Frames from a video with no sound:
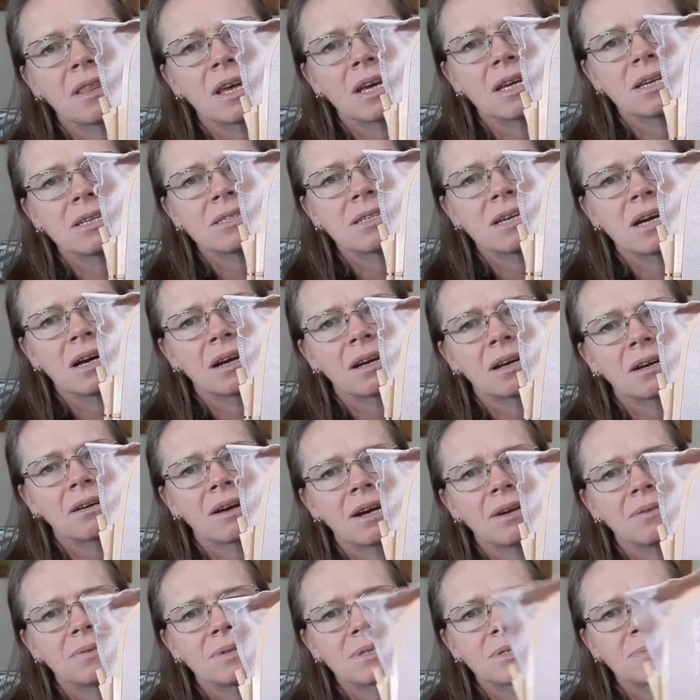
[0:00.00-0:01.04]
That dark
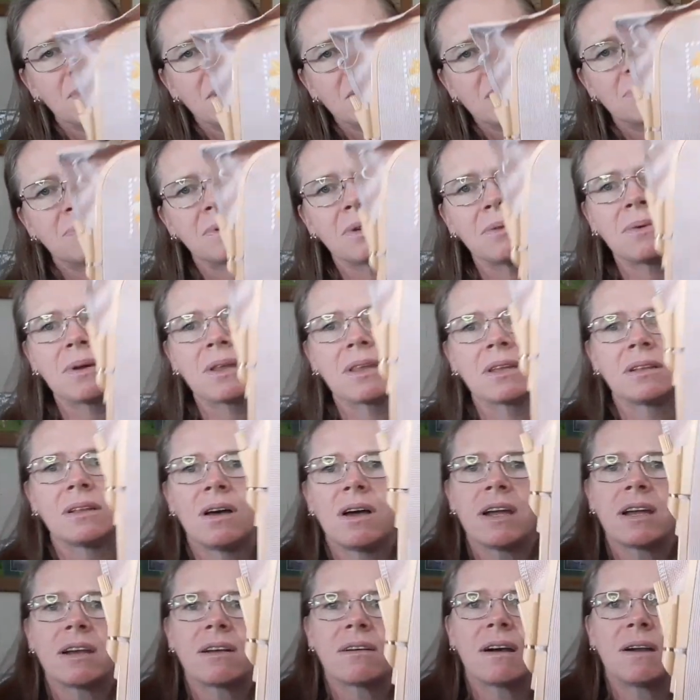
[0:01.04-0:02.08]
grey was meant to be where the
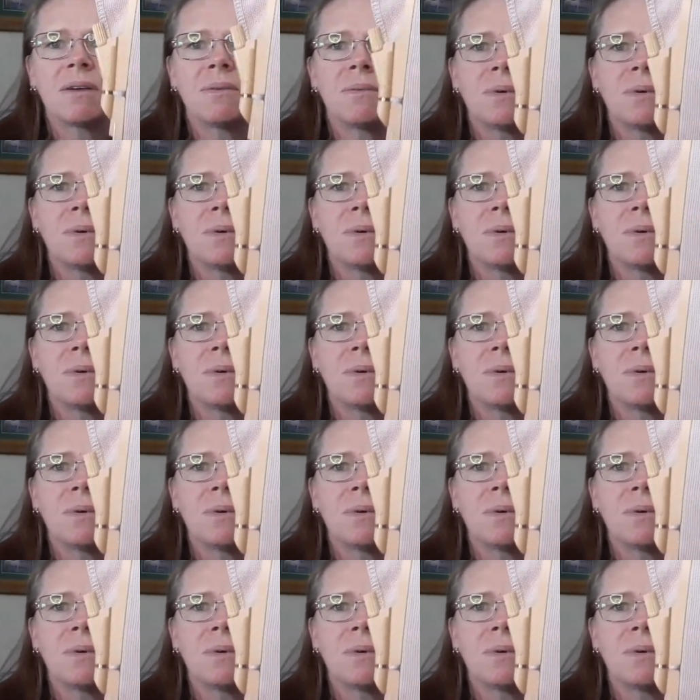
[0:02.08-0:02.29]
light grey